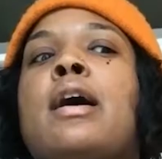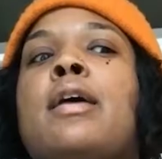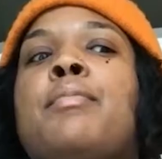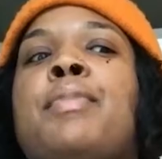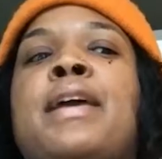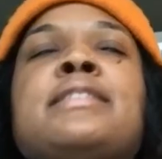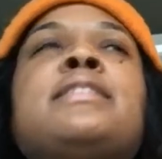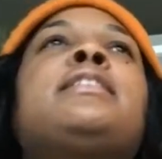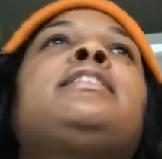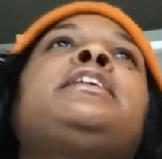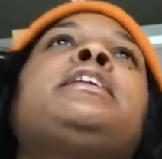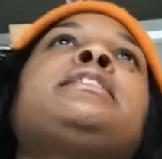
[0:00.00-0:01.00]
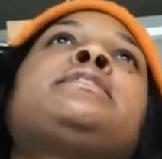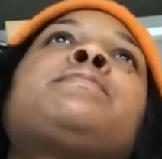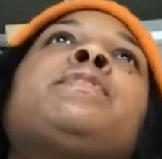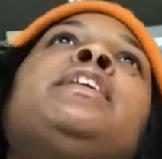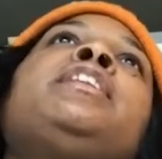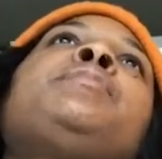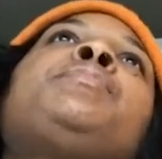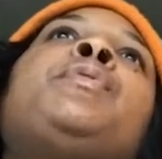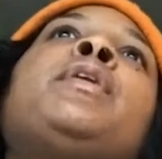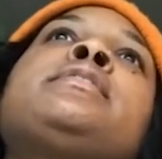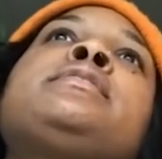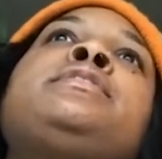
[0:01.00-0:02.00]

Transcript: Basically, it's really important